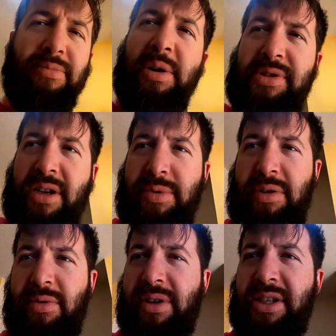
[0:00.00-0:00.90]
That one's going to
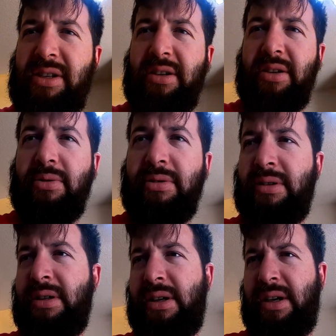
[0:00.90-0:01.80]
be real easy to do,
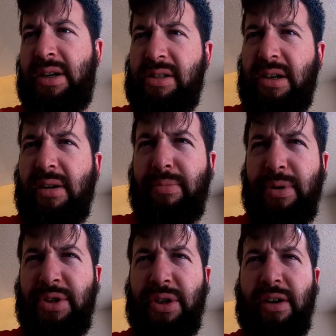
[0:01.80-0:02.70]
so I'm
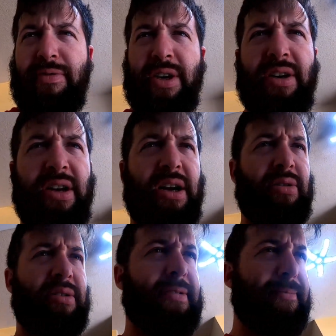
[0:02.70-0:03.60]
pretty sure I figured it out.